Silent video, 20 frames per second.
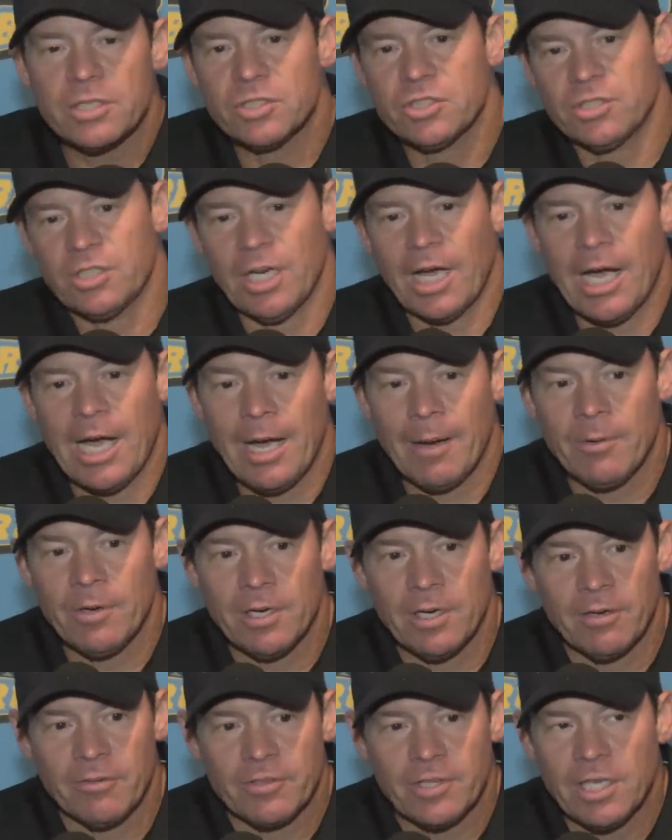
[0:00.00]
job
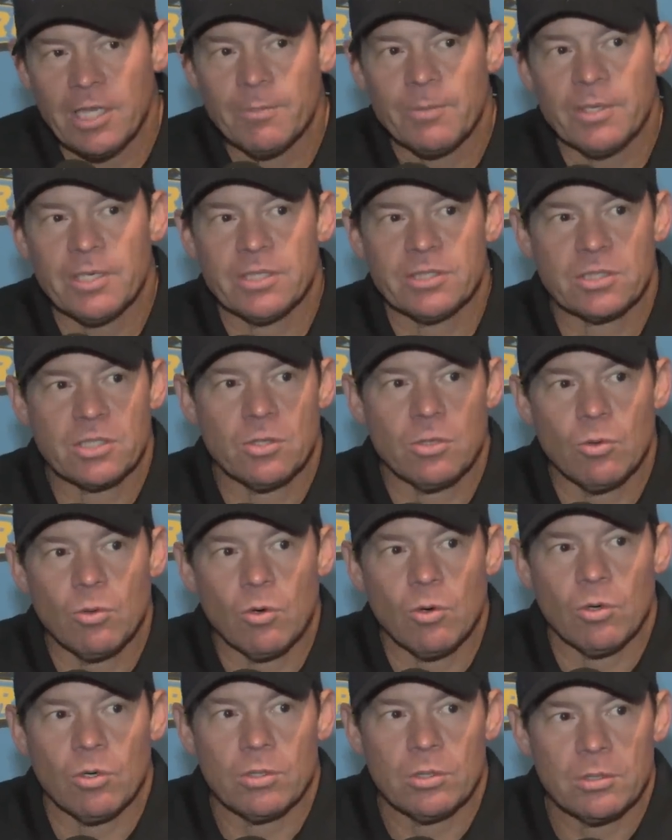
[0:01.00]
of keeping his cool.
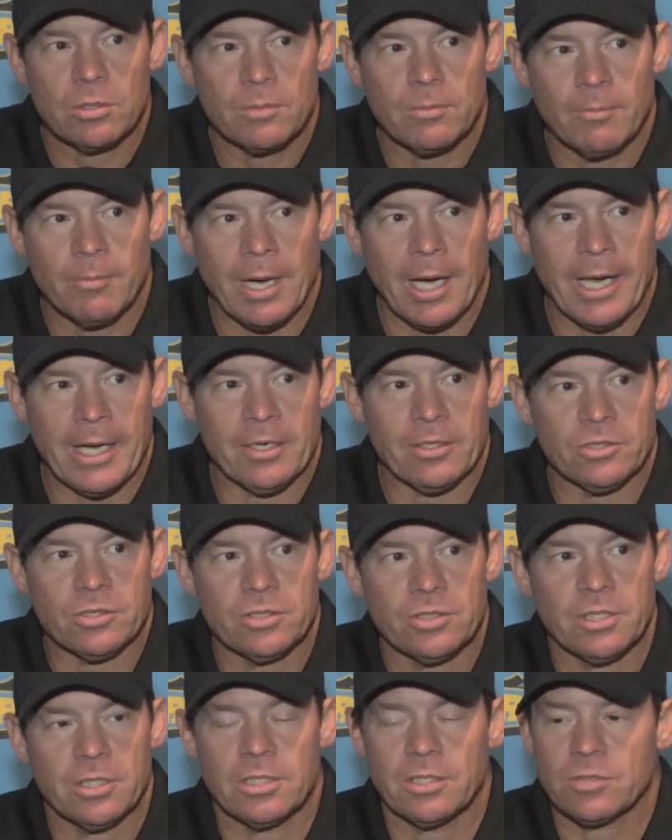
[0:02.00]
Myles
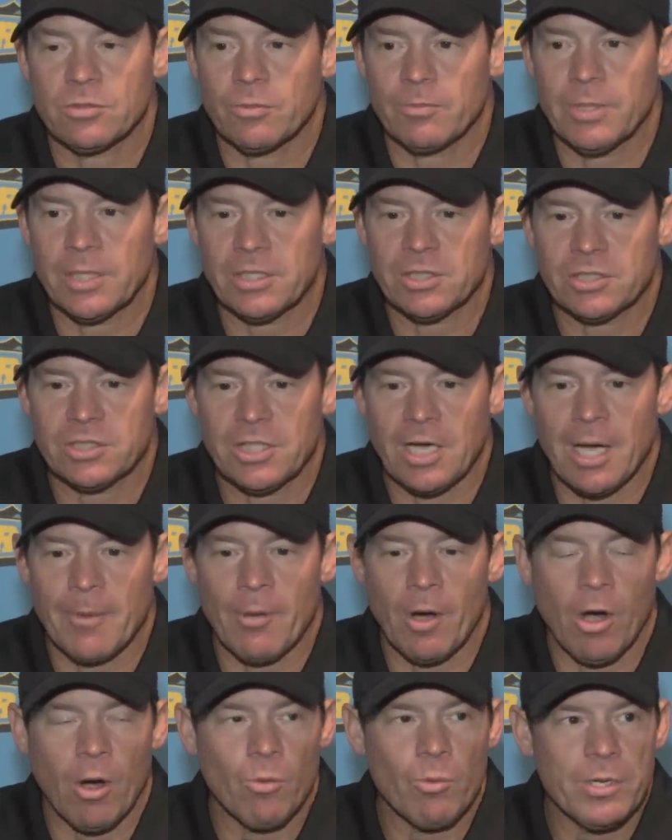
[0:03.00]
did a tremendous job
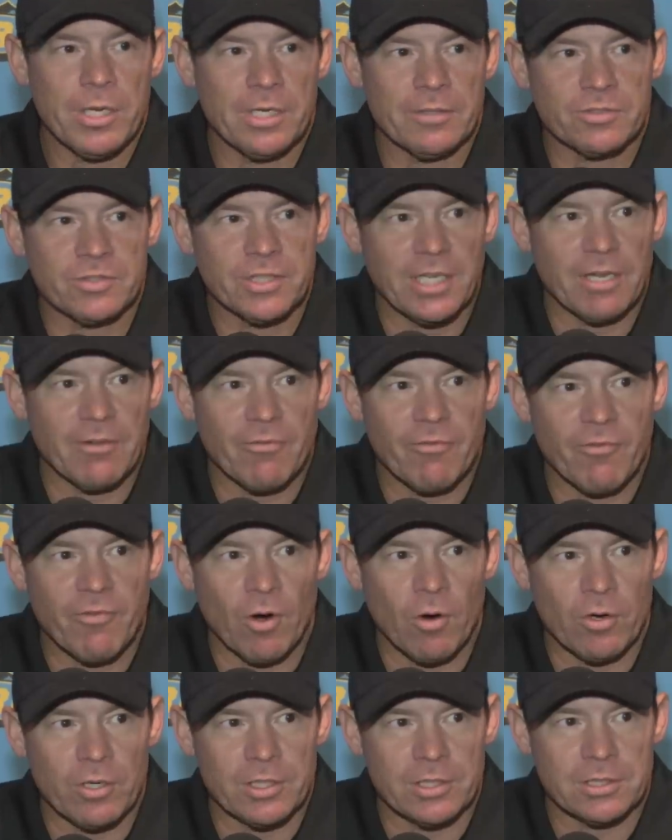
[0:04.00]
all week of staying
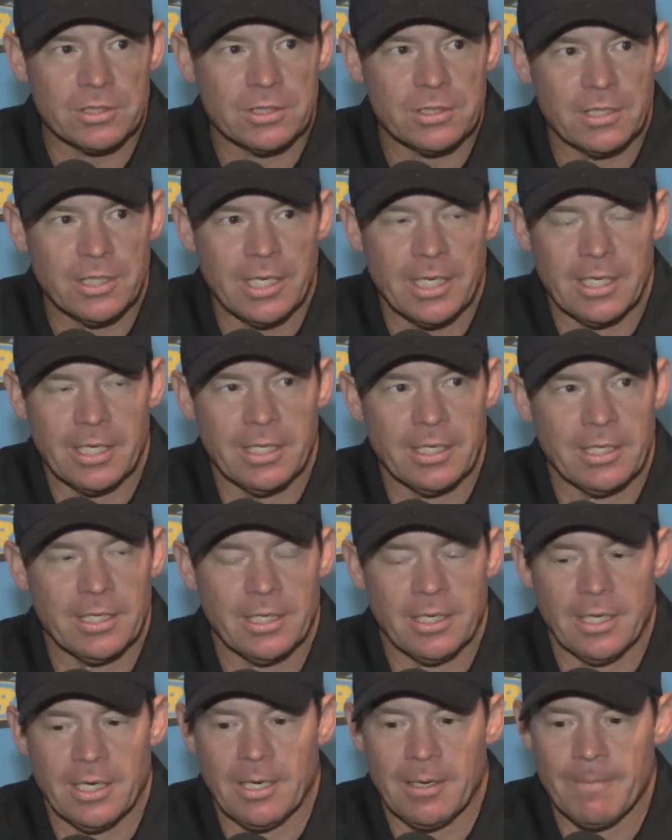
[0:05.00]
focused and
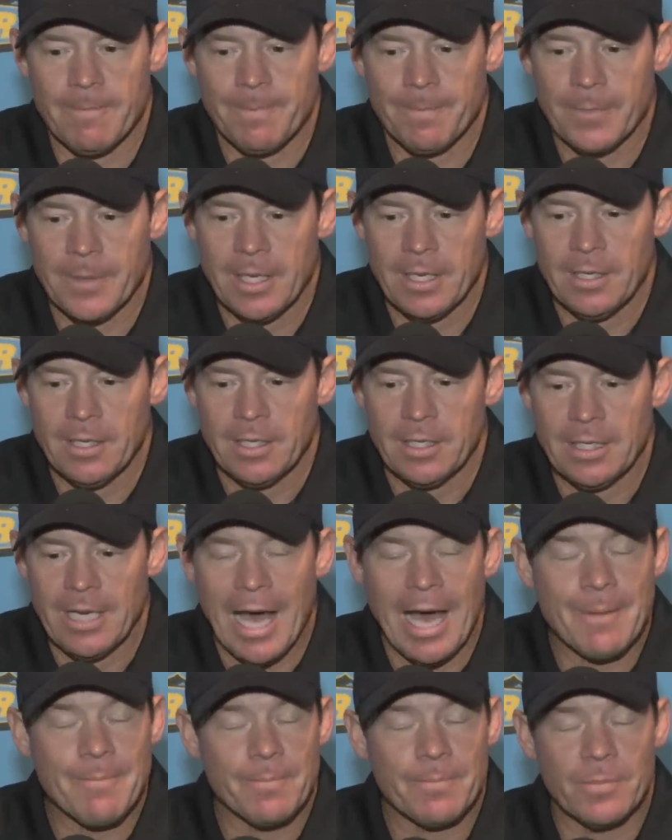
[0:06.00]
um,
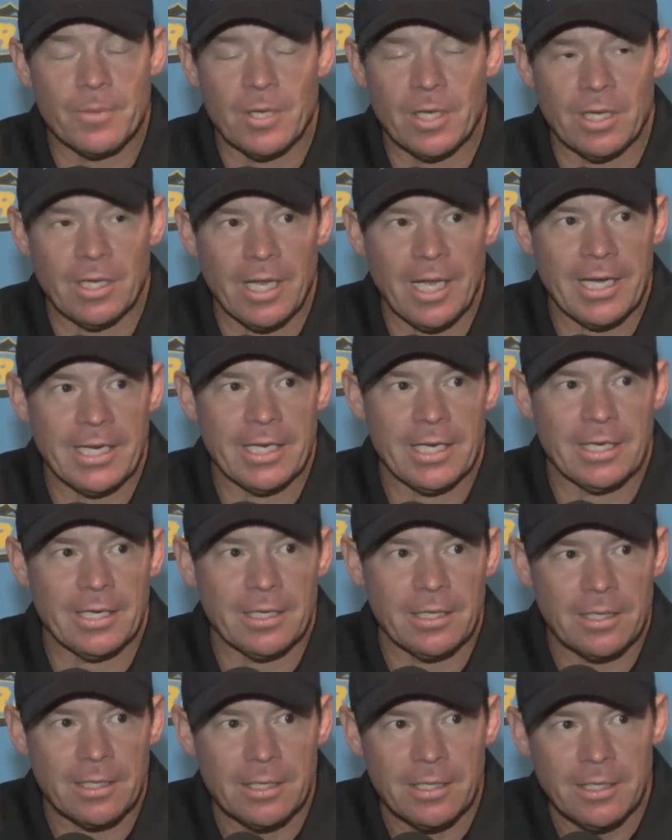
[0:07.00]
not
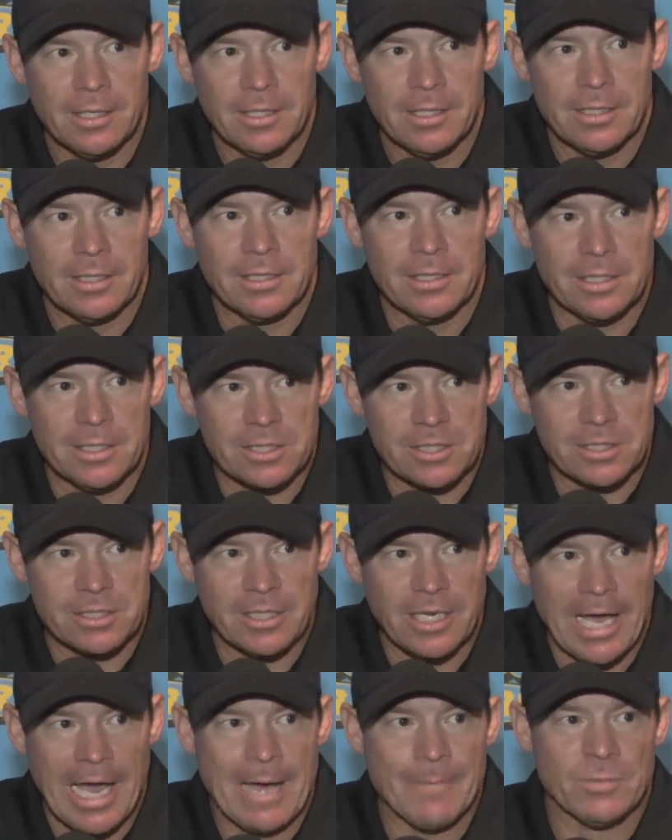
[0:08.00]
letting this
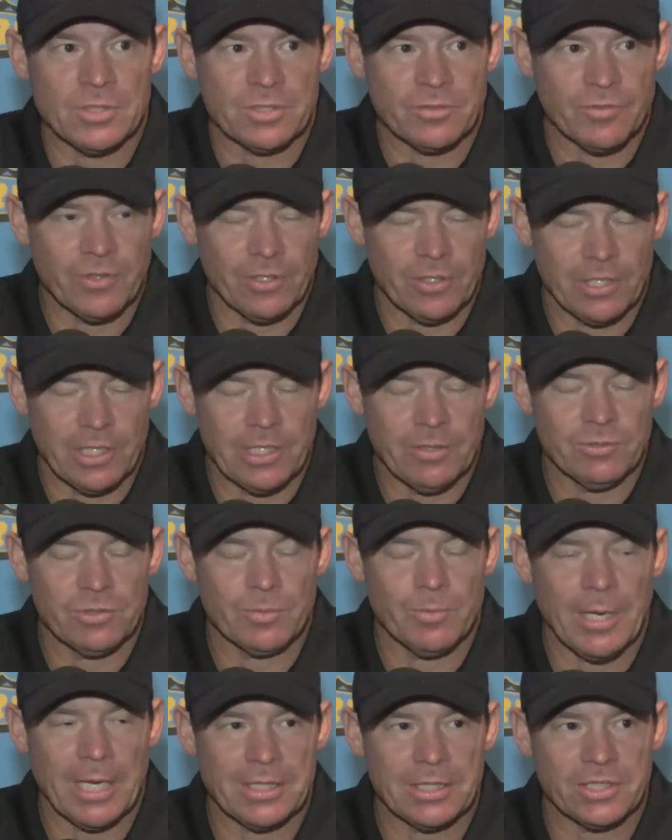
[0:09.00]
atmosphere that he was
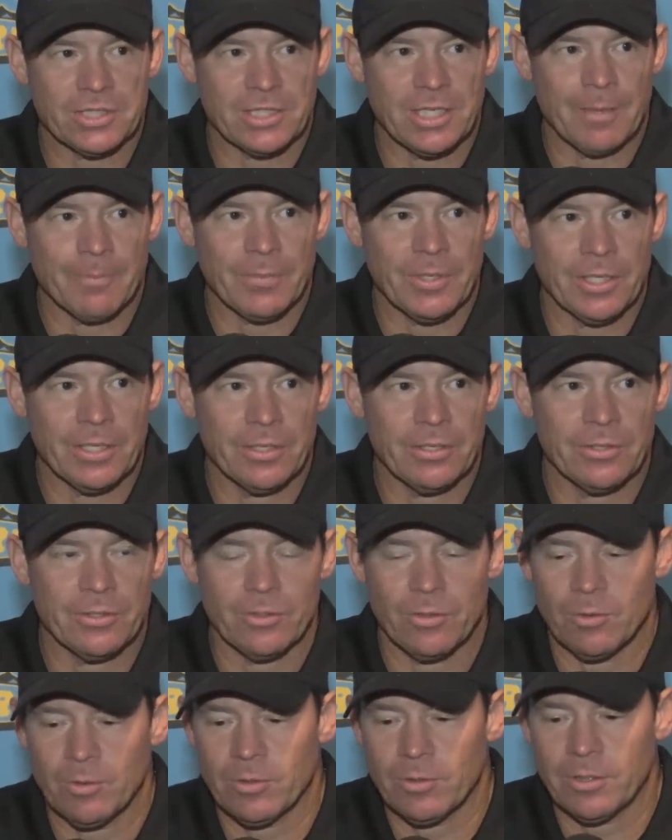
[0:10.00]
about to step
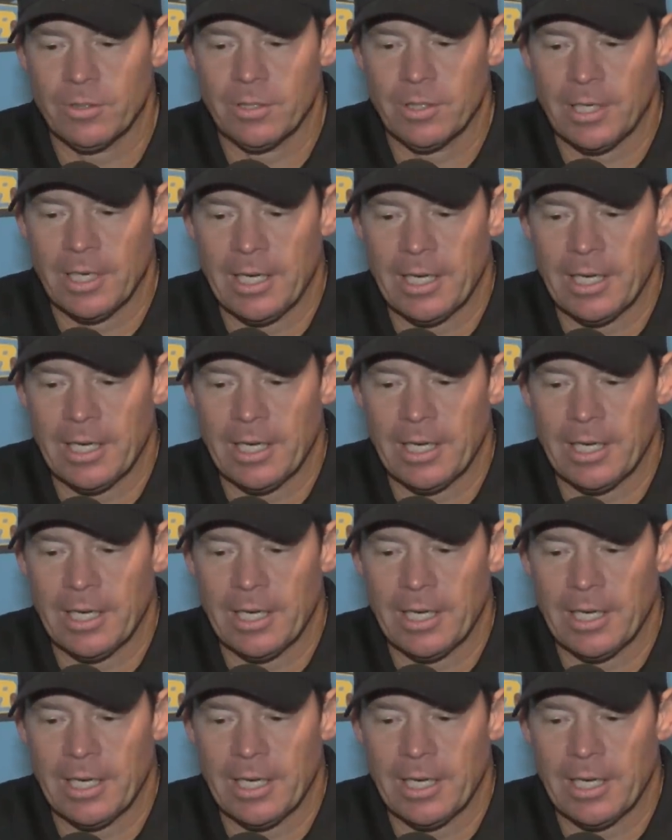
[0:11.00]
into uh,